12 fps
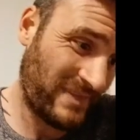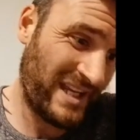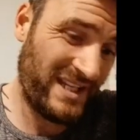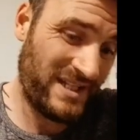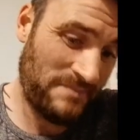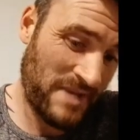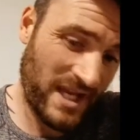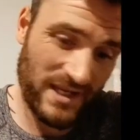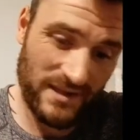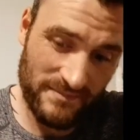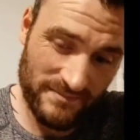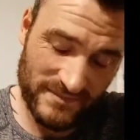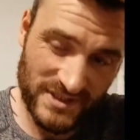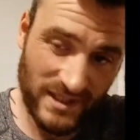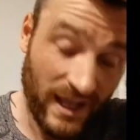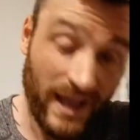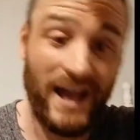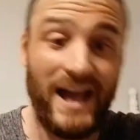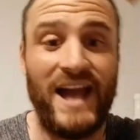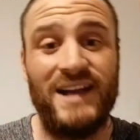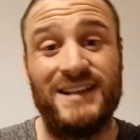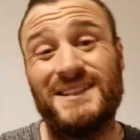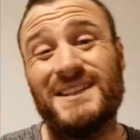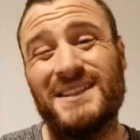edamames.
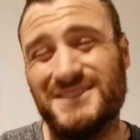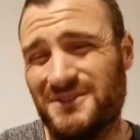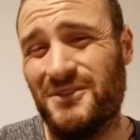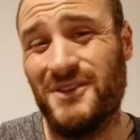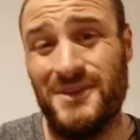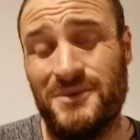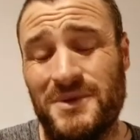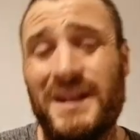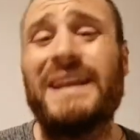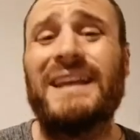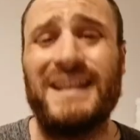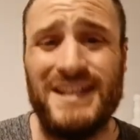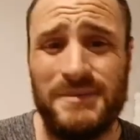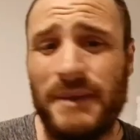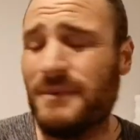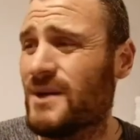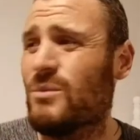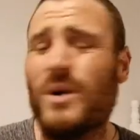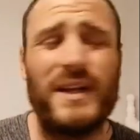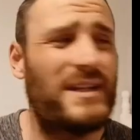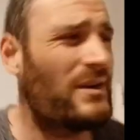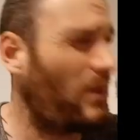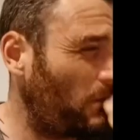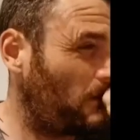Actually, there's a funny one, edamame. Like, why you
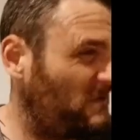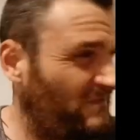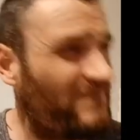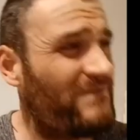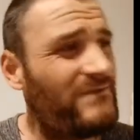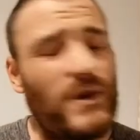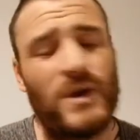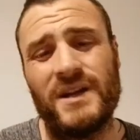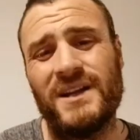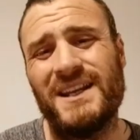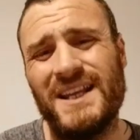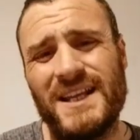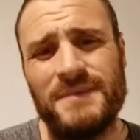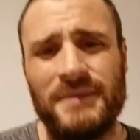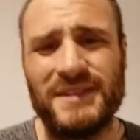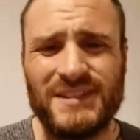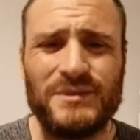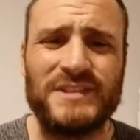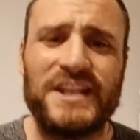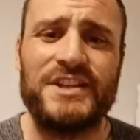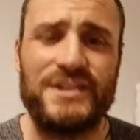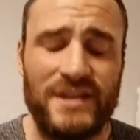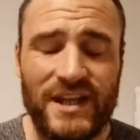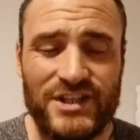call it fucking edamame? It sounds like
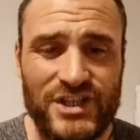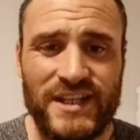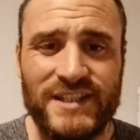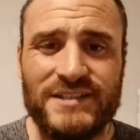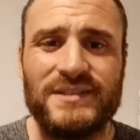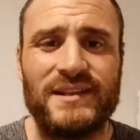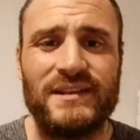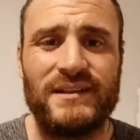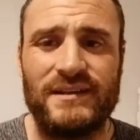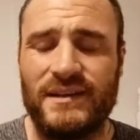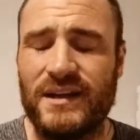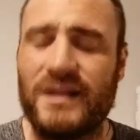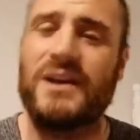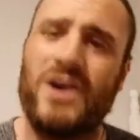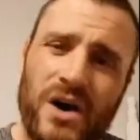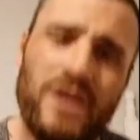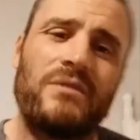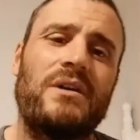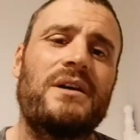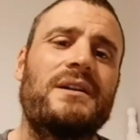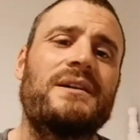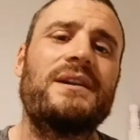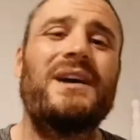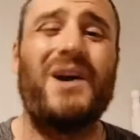a cheese. I got caught
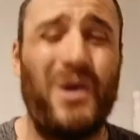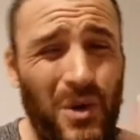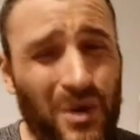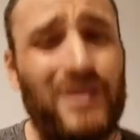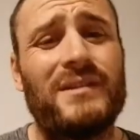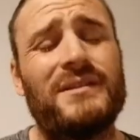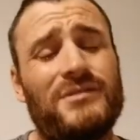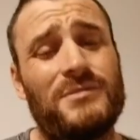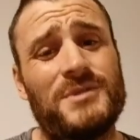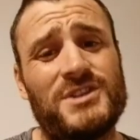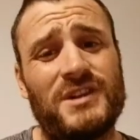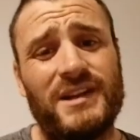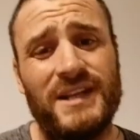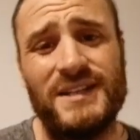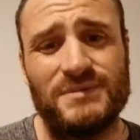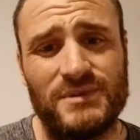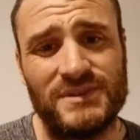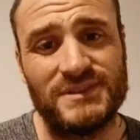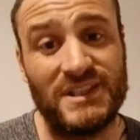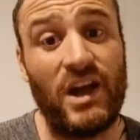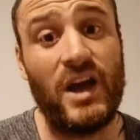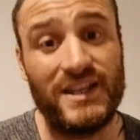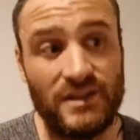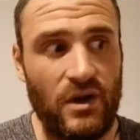rotten ordering from a Chinese once.
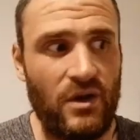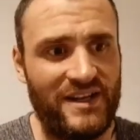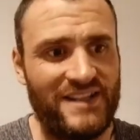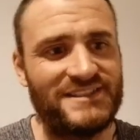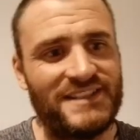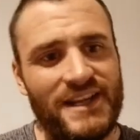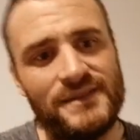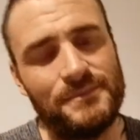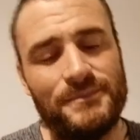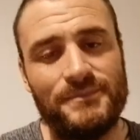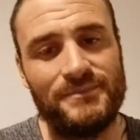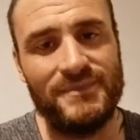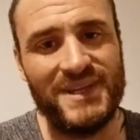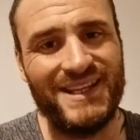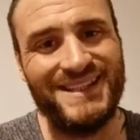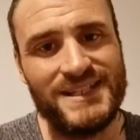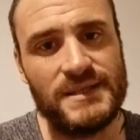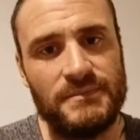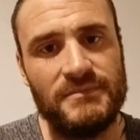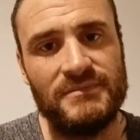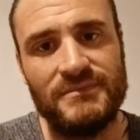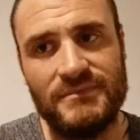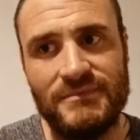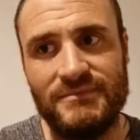I thought it said edam